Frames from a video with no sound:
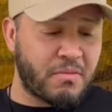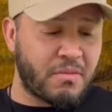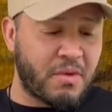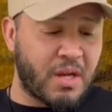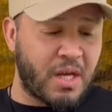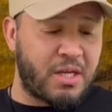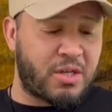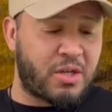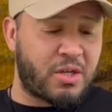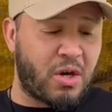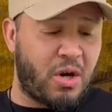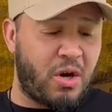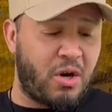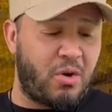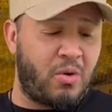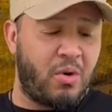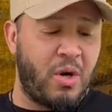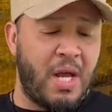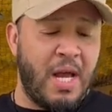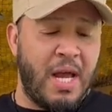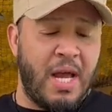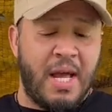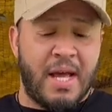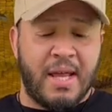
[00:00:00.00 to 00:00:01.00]
So
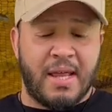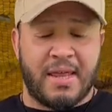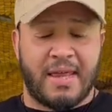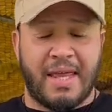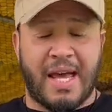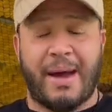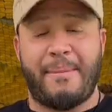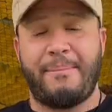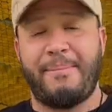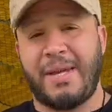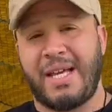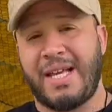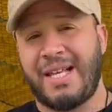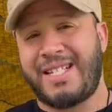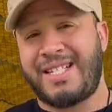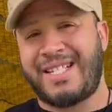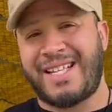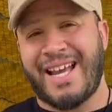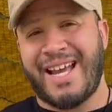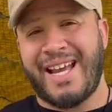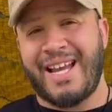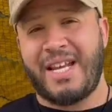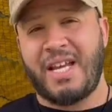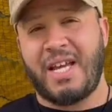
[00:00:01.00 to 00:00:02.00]
that being
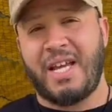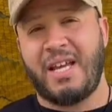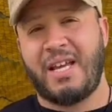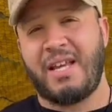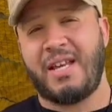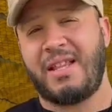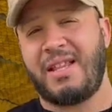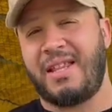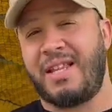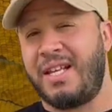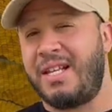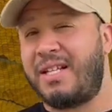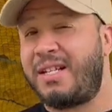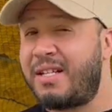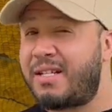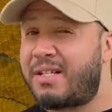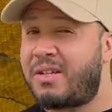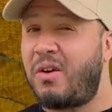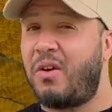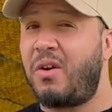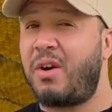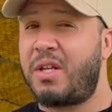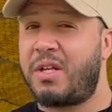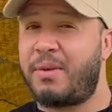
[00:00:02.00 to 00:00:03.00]
said, this is
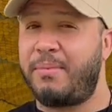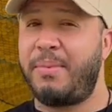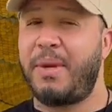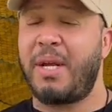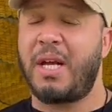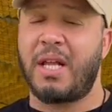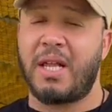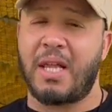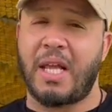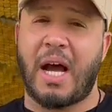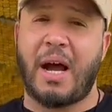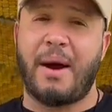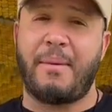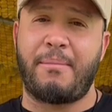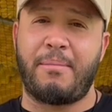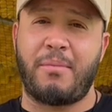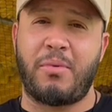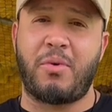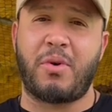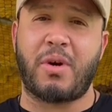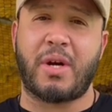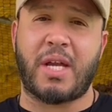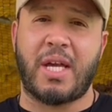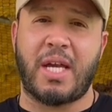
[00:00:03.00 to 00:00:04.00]
going to be a lot
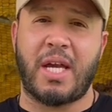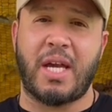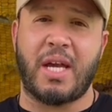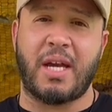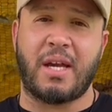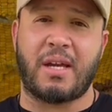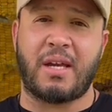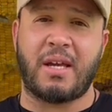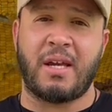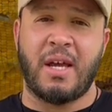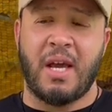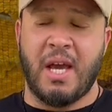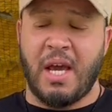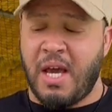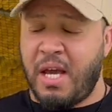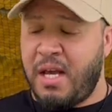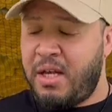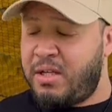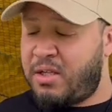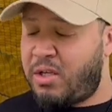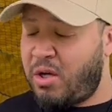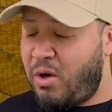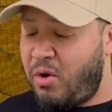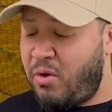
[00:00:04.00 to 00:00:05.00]
more kick.
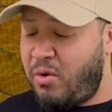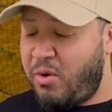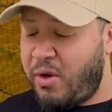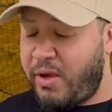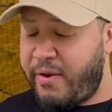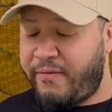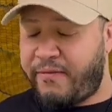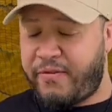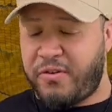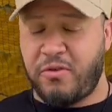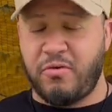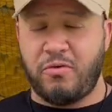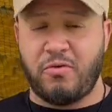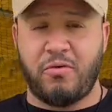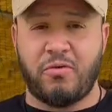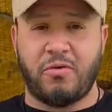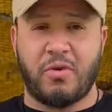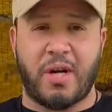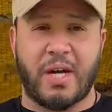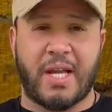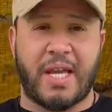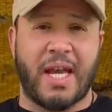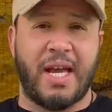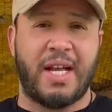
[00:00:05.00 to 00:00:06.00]
So if you
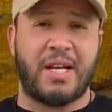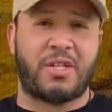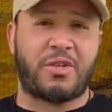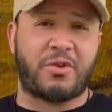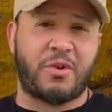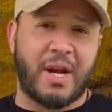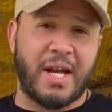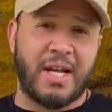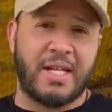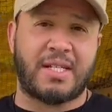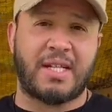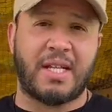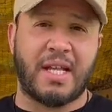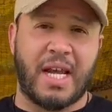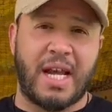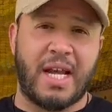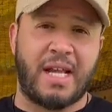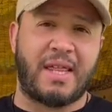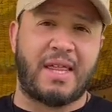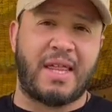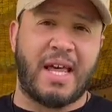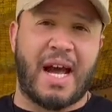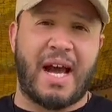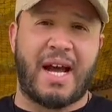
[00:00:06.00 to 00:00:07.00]
again
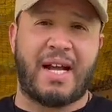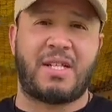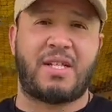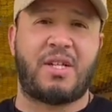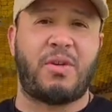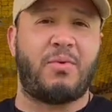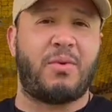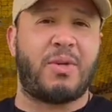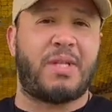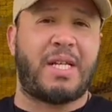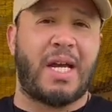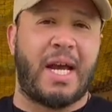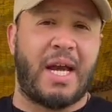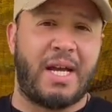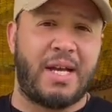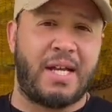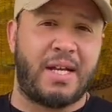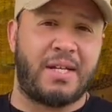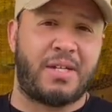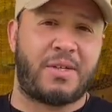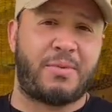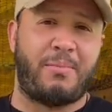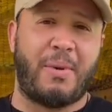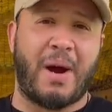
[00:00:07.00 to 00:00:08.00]
translate that to a
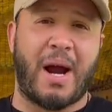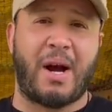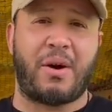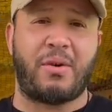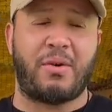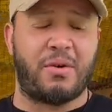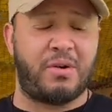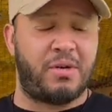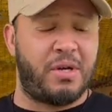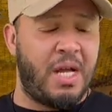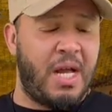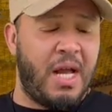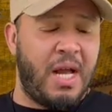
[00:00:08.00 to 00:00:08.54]
10-inch barrel,